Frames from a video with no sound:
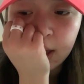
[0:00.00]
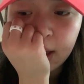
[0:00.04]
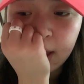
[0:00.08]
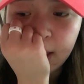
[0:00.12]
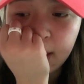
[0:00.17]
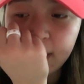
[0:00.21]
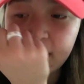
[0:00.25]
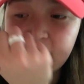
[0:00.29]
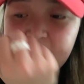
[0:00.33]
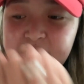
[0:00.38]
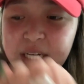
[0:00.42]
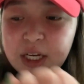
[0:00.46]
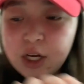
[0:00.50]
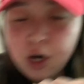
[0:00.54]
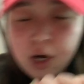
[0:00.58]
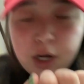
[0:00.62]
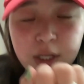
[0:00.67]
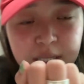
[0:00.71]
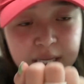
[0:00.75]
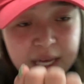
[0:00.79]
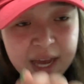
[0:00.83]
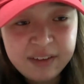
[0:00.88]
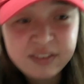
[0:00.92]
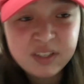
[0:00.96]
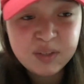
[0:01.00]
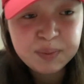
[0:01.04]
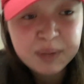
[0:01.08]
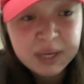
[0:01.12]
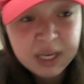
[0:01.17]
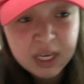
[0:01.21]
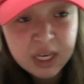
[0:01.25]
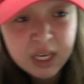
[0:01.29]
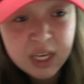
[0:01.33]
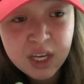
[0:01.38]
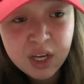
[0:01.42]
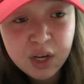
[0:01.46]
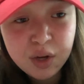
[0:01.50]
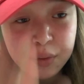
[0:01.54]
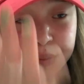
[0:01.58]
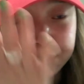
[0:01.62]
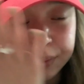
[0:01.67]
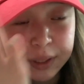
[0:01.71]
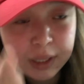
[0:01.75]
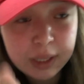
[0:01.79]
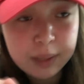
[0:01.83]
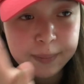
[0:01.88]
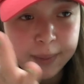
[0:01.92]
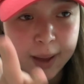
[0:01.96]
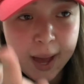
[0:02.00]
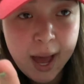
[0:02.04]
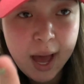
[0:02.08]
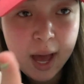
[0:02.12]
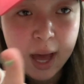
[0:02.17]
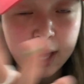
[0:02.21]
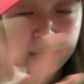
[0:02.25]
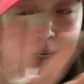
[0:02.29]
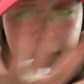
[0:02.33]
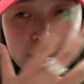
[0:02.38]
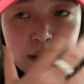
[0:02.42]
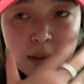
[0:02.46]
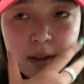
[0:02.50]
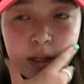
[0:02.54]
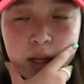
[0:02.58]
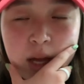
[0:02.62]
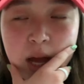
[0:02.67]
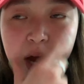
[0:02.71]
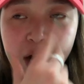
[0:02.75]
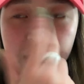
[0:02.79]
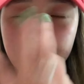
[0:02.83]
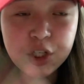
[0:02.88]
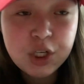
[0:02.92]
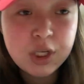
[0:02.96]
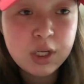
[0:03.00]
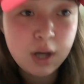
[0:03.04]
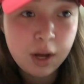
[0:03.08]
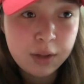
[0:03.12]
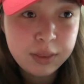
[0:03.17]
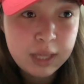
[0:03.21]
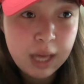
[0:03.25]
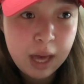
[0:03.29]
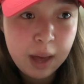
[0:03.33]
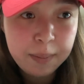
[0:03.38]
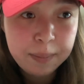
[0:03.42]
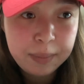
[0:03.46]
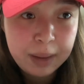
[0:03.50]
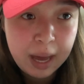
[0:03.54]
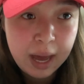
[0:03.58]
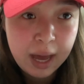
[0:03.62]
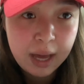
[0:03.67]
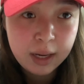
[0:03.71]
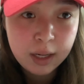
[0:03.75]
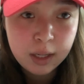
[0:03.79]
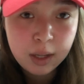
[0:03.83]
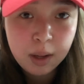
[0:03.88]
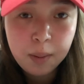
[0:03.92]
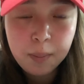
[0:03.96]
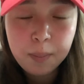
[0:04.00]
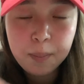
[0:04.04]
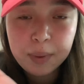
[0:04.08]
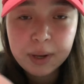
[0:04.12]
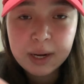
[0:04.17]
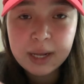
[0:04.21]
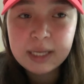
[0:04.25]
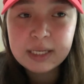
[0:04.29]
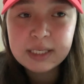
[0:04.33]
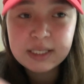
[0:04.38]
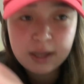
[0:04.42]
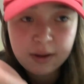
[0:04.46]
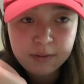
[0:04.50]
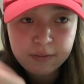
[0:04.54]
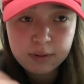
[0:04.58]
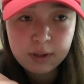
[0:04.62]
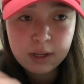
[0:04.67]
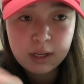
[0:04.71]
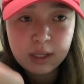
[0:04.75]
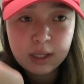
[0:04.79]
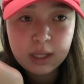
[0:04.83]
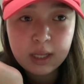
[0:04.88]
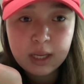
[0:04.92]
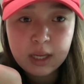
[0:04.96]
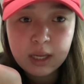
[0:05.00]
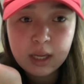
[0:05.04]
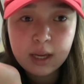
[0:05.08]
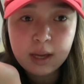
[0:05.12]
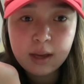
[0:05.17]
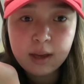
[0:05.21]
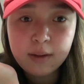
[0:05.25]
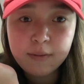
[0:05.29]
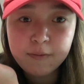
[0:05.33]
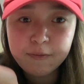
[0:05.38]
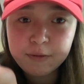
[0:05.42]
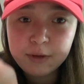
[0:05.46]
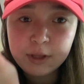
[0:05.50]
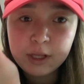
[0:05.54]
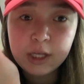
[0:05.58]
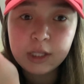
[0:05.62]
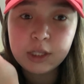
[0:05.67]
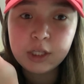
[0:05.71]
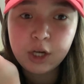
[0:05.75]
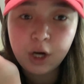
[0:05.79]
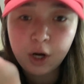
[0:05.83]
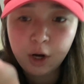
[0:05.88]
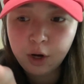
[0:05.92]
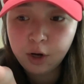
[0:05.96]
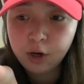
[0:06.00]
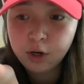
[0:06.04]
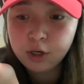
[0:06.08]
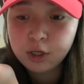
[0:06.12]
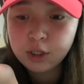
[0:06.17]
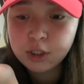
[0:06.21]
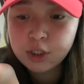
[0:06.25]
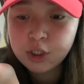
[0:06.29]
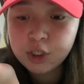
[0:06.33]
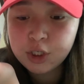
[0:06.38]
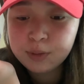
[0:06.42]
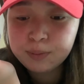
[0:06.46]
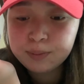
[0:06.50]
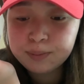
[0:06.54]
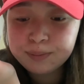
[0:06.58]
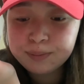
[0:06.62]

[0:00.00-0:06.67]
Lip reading: And I currently have to pee really bad. Actually, not that bad, but I definitely am feeling the urge.